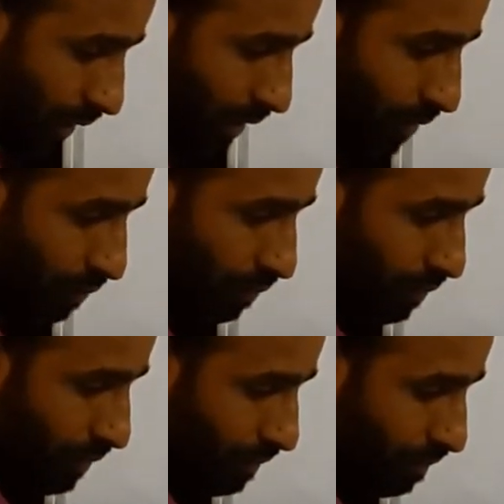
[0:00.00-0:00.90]
and
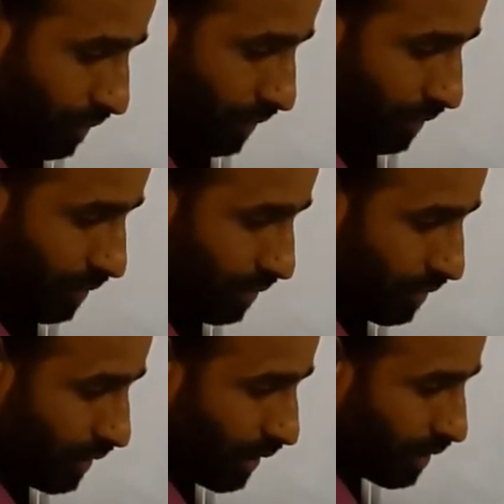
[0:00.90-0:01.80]
if
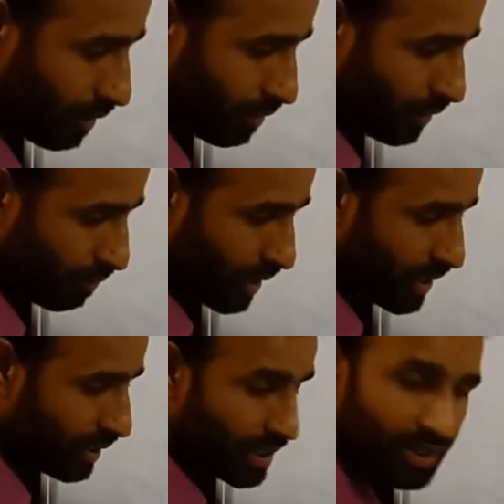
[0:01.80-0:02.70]
they are
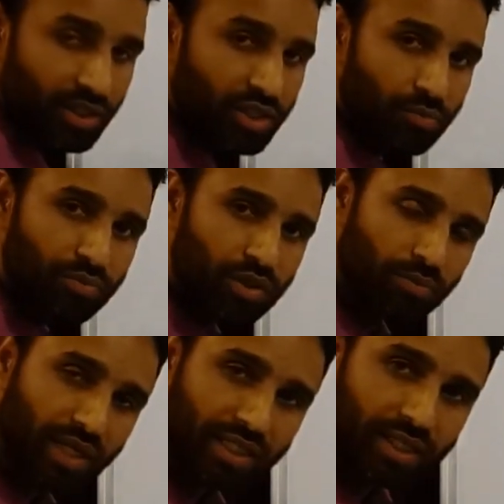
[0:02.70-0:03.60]
divided, then it is
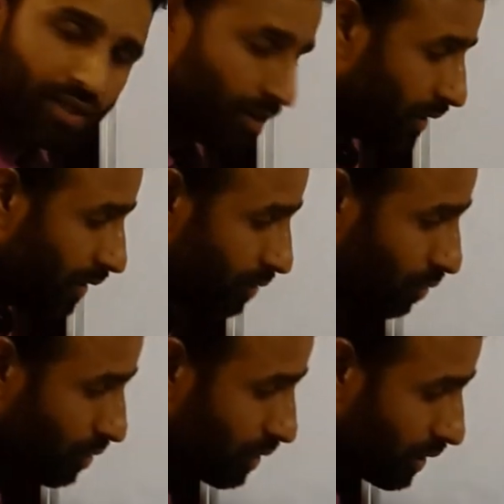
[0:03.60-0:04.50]
subtracted.
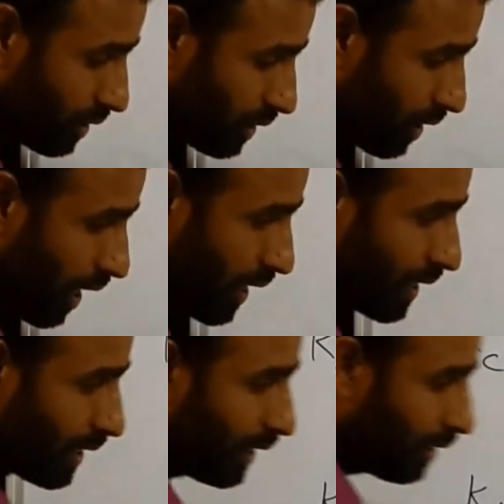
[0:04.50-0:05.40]
So
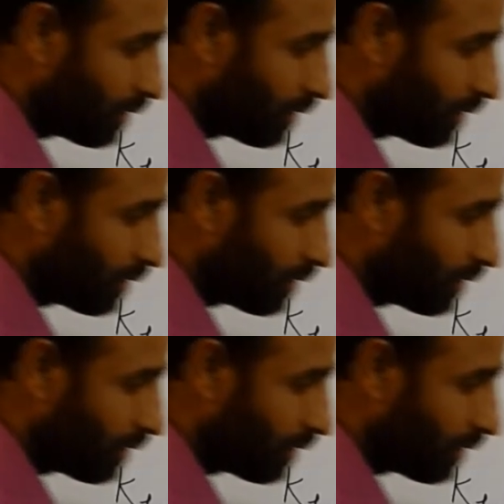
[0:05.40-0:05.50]
RT